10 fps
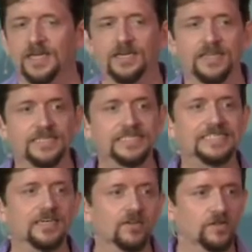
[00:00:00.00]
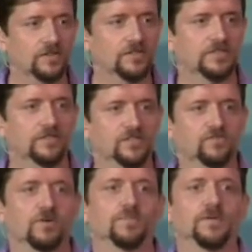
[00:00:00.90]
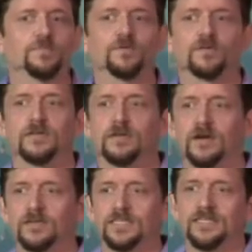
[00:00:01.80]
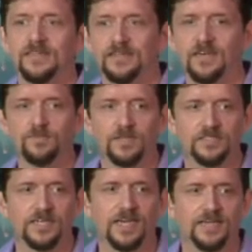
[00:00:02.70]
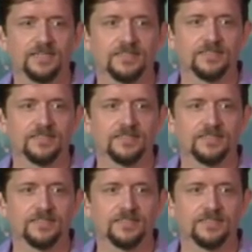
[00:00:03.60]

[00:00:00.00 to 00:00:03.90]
And they still, those four people, are leading that company today.